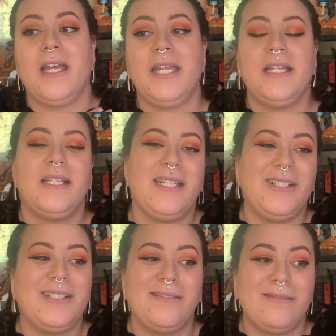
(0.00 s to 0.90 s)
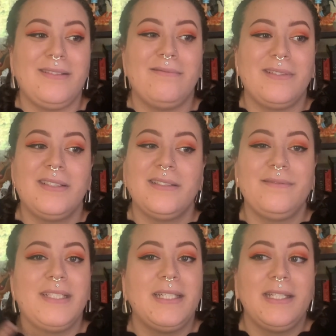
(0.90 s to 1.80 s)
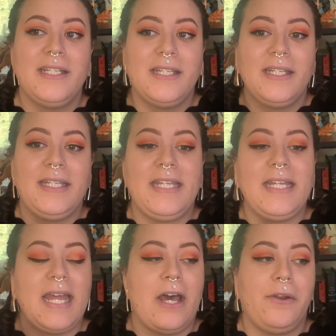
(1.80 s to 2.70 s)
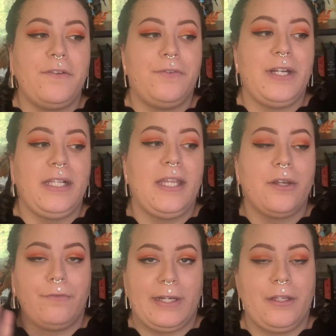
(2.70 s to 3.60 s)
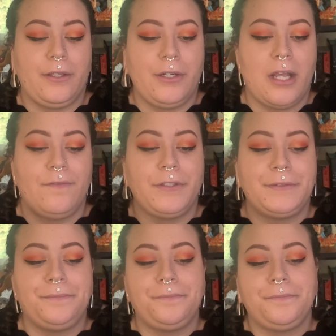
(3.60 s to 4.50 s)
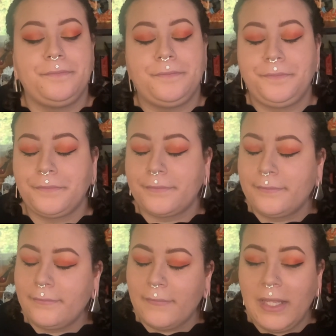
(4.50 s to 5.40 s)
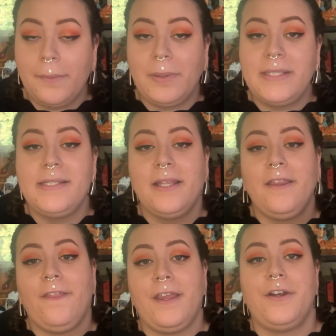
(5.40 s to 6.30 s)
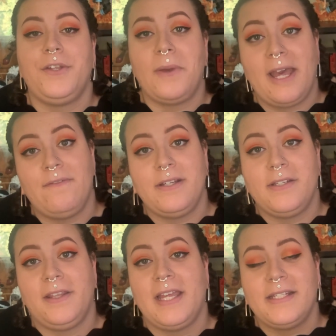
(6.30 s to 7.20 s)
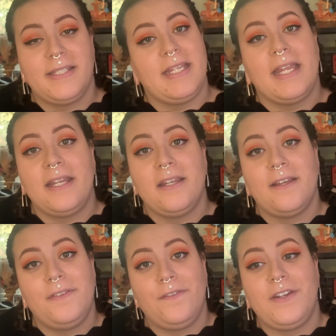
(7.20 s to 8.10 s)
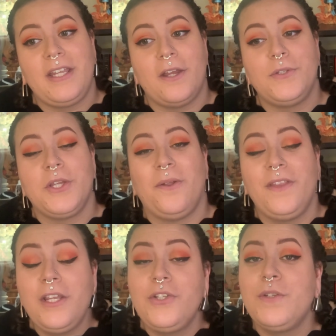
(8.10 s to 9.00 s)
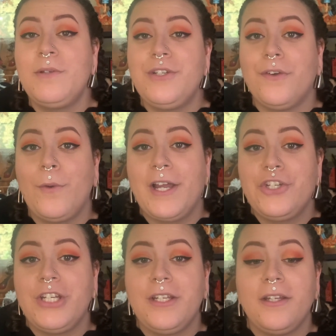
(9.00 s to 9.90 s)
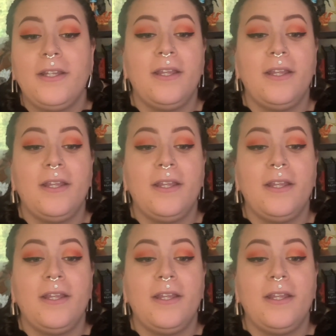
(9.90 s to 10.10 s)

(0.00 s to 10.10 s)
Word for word: I just really wanna get out of reading like a regular novel. But there you have it. That's the end of the video. So thank you so much for watching.